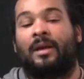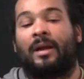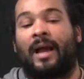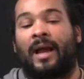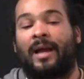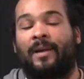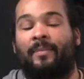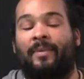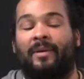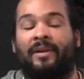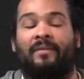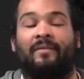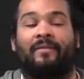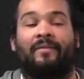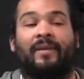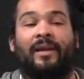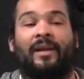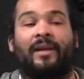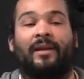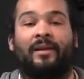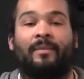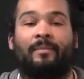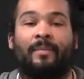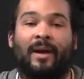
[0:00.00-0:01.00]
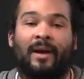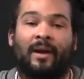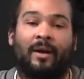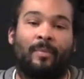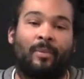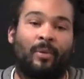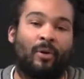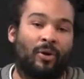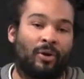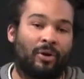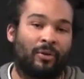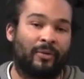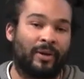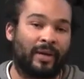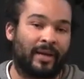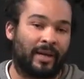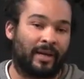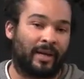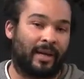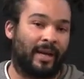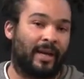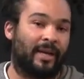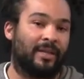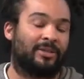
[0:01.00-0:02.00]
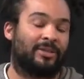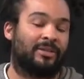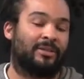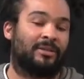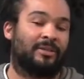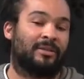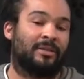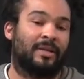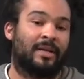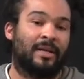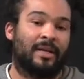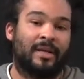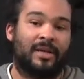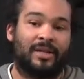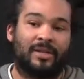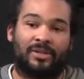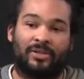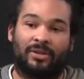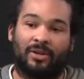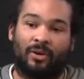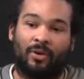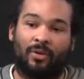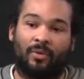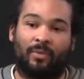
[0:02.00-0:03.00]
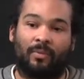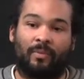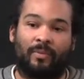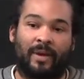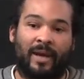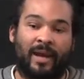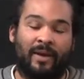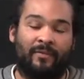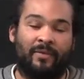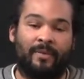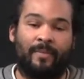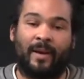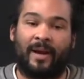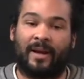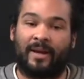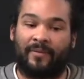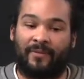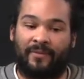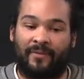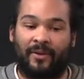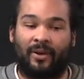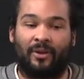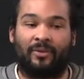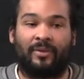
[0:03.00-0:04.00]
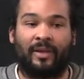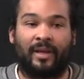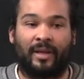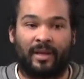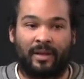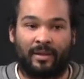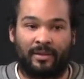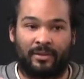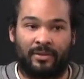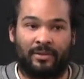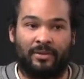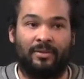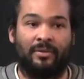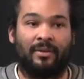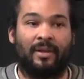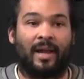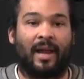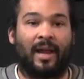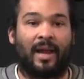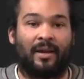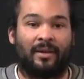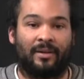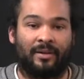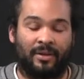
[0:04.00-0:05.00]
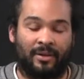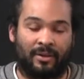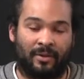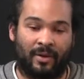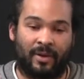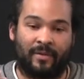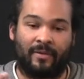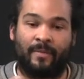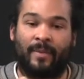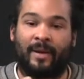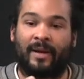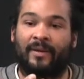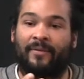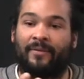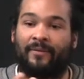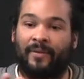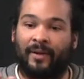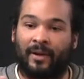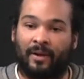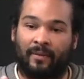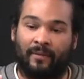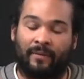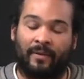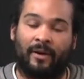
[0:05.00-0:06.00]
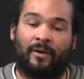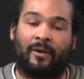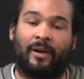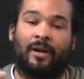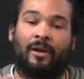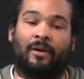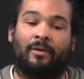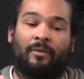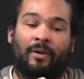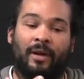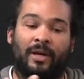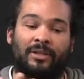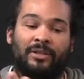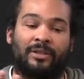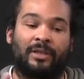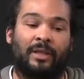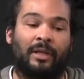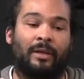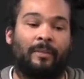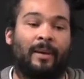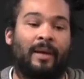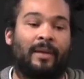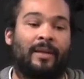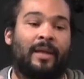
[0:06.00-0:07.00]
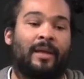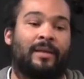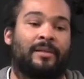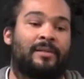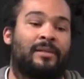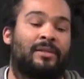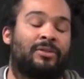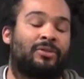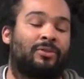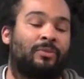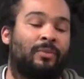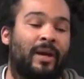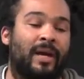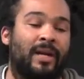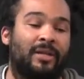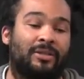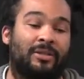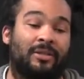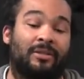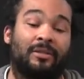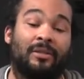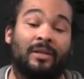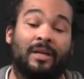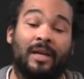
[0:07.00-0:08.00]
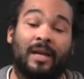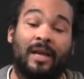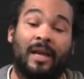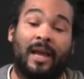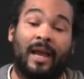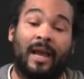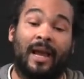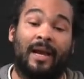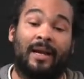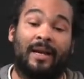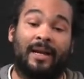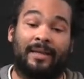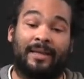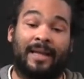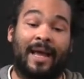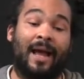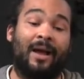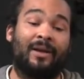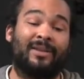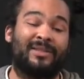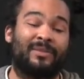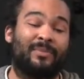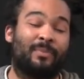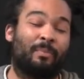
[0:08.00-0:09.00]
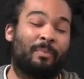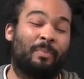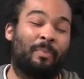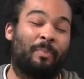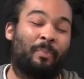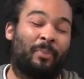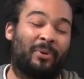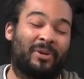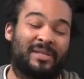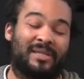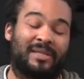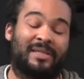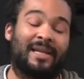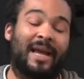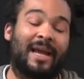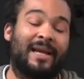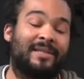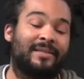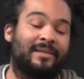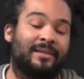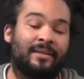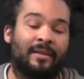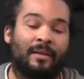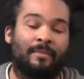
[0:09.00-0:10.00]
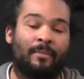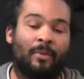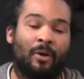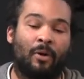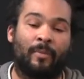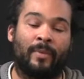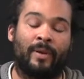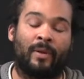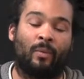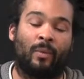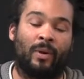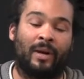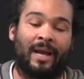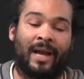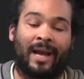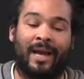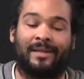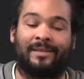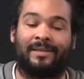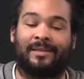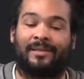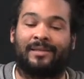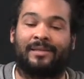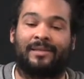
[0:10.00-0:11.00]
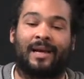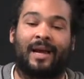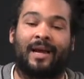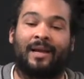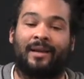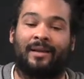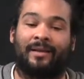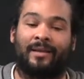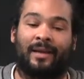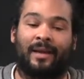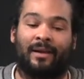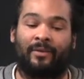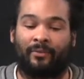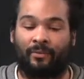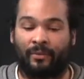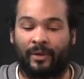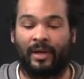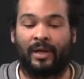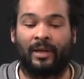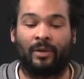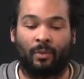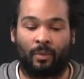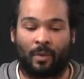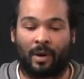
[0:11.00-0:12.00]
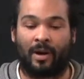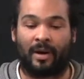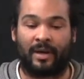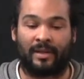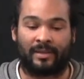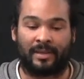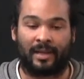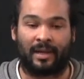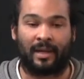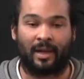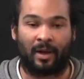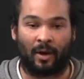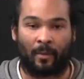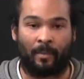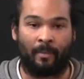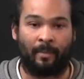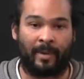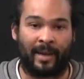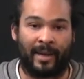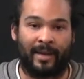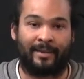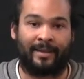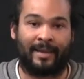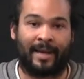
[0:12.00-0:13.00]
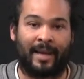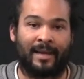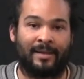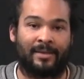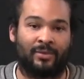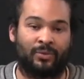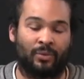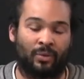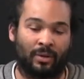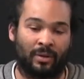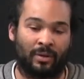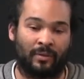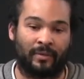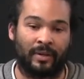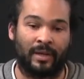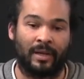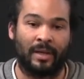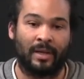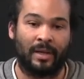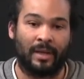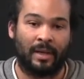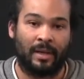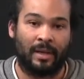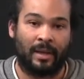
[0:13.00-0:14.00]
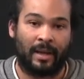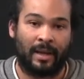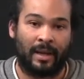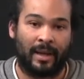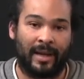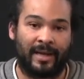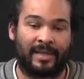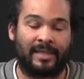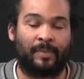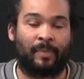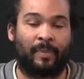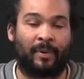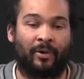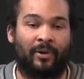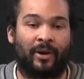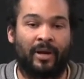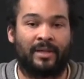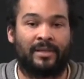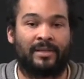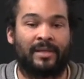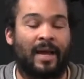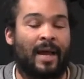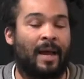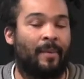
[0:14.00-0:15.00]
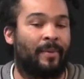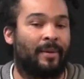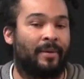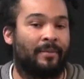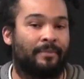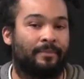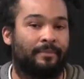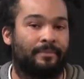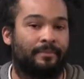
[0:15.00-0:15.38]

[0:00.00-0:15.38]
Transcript: had been invaded by a Puerto Rican Haitian. So everybody felt they could do that. You know, everybody felt very ingratiated by that situation. And that's precisely the moment when I decided that I really wanted to help make that sort of experience happen.